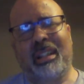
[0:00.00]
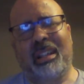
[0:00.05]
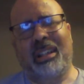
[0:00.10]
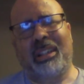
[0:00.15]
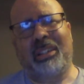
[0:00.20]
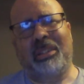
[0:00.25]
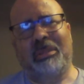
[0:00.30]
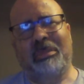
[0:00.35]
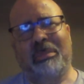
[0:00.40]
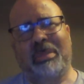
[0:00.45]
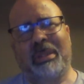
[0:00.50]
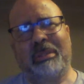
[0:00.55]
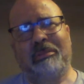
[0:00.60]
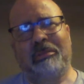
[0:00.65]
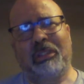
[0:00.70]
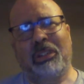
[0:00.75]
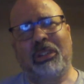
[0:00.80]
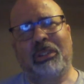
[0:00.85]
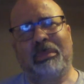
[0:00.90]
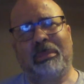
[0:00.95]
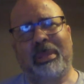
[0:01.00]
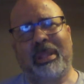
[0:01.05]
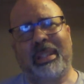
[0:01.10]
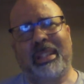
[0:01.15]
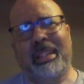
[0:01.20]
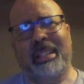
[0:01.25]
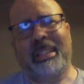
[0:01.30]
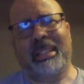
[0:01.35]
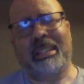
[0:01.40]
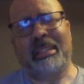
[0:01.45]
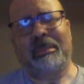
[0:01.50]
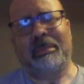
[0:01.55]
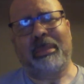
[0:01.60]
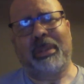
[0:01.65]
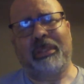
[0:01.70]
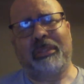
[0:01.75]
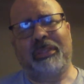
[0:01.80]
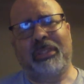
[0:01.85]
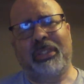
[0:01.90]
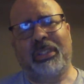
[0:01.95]
I could be wrong, but this is
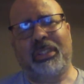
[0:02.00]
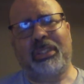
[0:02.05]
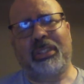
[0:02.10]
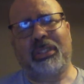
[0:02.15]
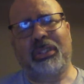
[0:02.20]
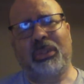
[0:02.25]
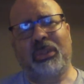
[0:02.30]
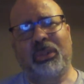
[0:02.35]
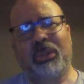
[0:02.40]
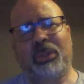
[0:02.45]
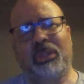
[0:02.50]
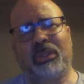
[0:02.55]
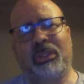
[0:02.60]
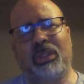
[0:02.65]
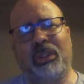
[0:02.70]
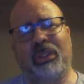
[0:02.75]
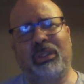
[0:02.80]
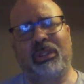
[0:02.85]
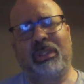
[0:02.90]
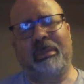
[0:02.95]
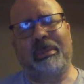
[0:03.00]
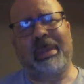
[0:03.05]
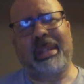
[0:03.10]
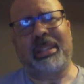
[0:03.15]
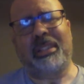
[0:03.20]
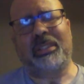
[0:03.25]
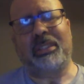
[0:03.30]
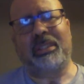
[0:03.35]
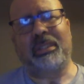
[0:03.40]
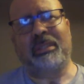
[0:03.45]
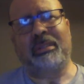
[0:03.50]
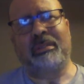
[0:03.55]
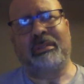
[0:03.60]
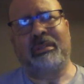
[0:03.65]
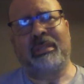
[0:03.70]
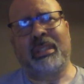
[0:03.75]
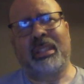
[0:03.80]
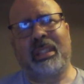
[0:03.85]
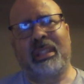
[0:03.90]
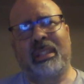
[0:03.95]
my first thought on the matter,
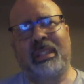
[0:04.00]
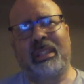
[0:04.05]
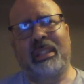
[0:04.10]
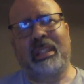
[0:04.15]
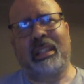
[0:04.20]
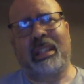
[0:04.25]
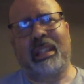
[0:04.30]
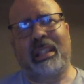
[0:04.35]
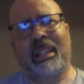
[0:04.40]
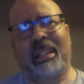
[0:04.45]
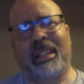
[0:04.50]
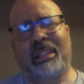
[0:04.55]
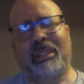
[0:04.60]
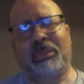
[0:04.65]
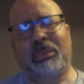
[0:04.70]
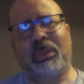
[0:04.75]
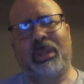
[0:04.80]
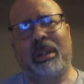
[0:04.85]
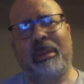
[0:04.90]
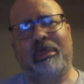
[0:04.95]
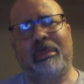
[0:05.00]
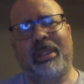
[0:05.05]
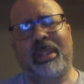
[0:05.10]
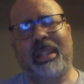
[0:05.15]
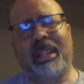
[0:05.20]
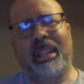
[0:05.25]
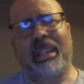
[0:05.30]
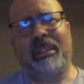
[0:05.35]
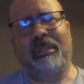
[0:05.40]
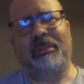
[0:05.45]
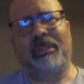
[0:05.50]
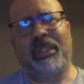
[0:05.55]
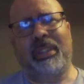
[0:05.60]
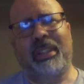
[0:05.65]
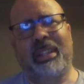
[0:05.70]
and that's what I'm thinking for